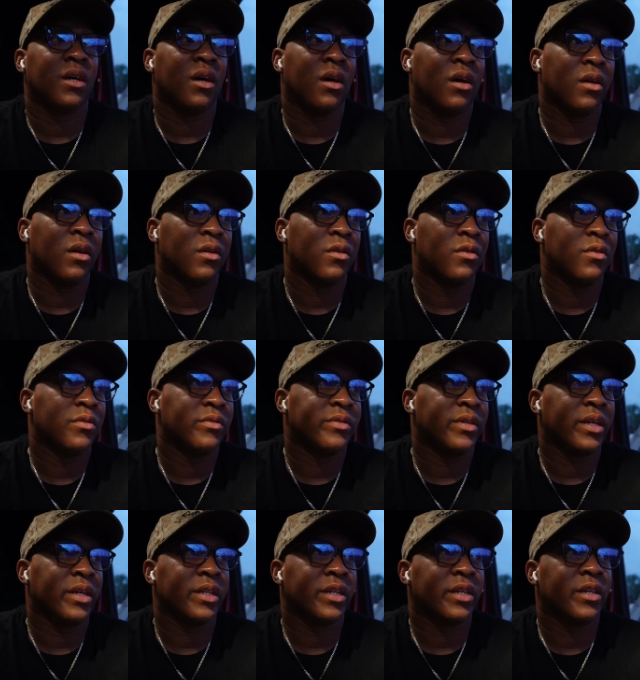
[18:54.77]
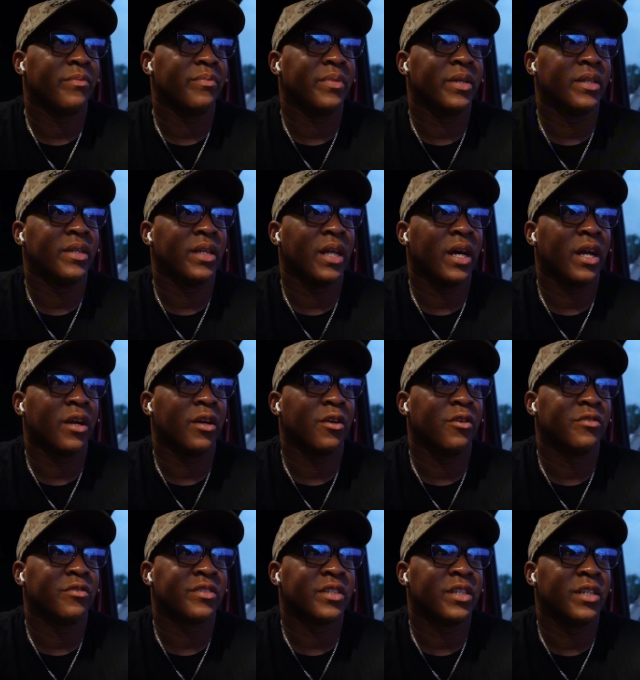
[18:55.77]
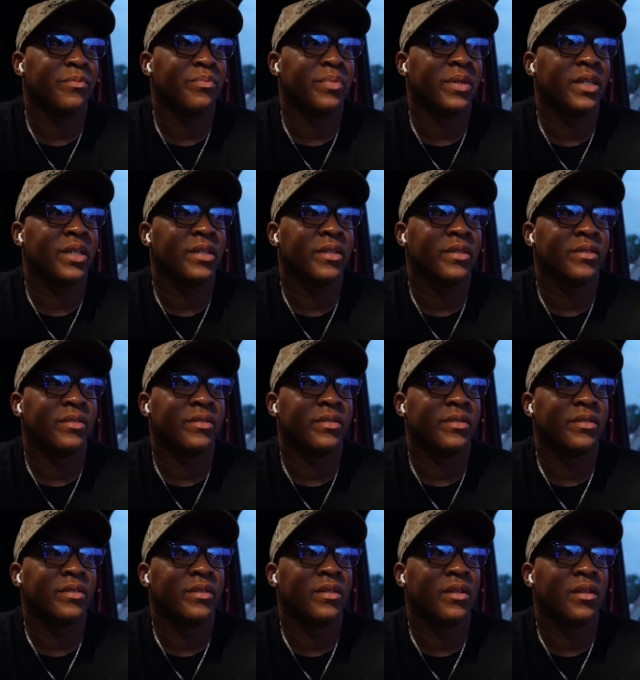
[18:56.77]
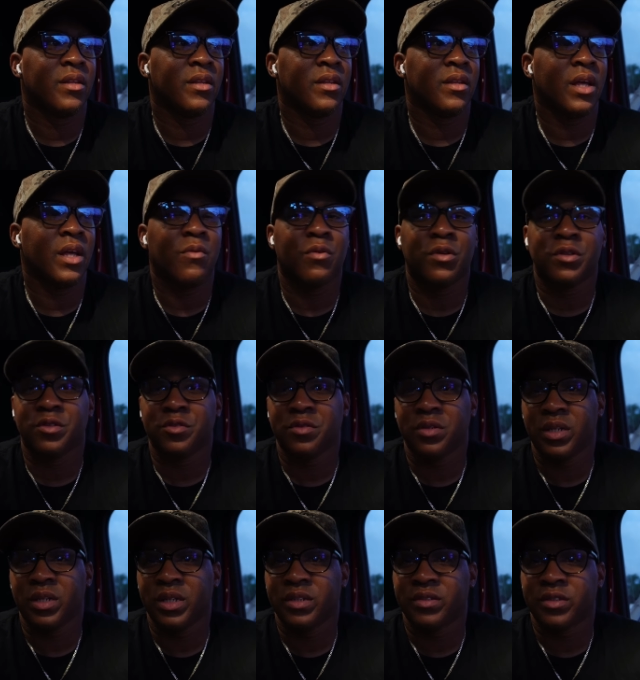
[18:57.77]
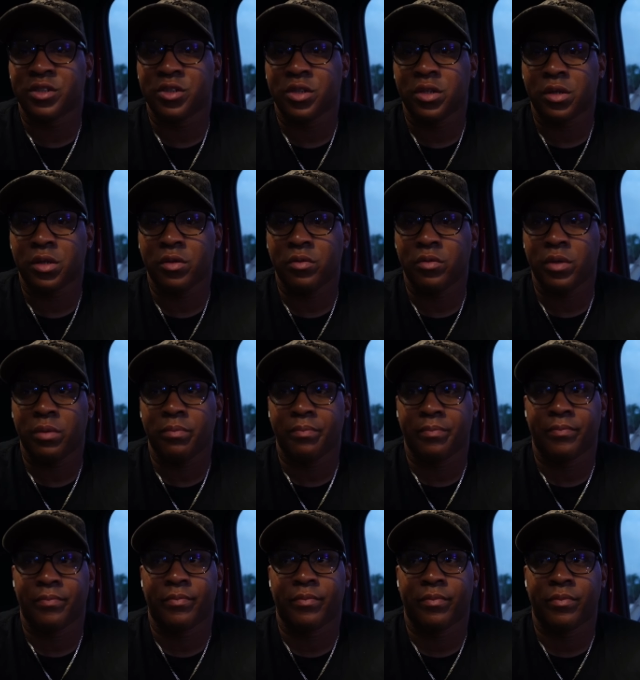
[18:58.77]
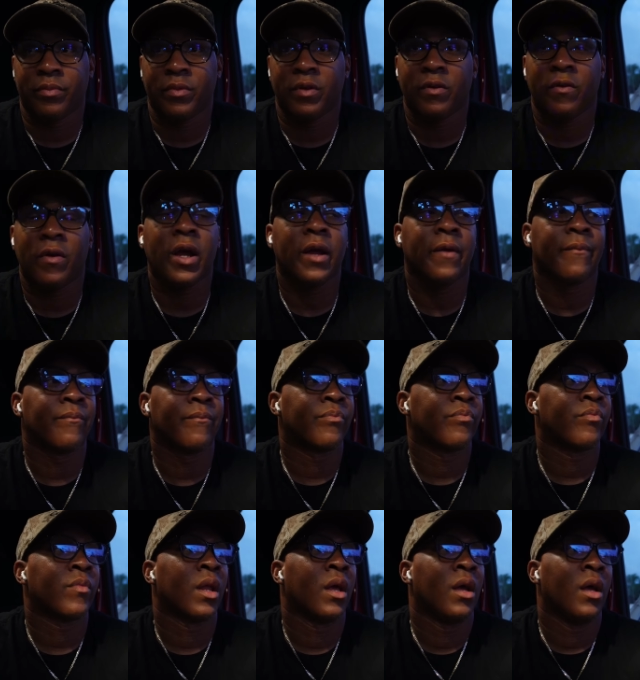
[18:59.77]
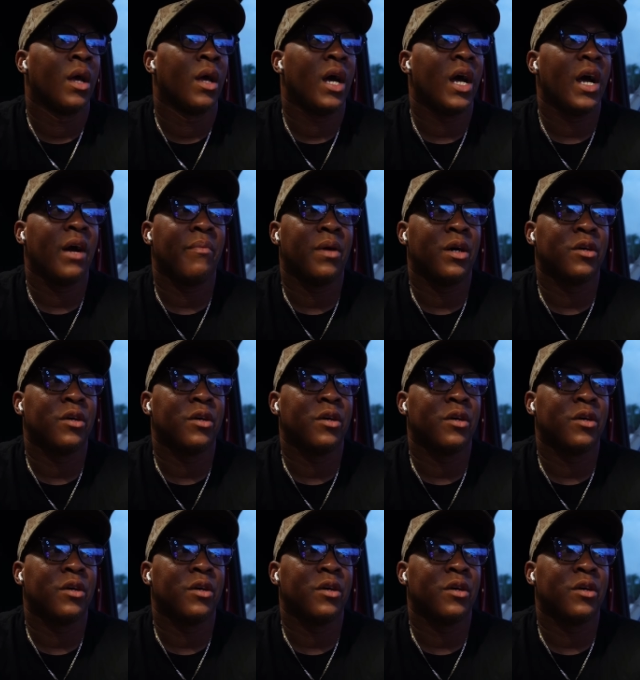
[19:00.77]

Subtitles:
all those other companies, a lot of those companies, they want you to lease a truck through them, right? I have my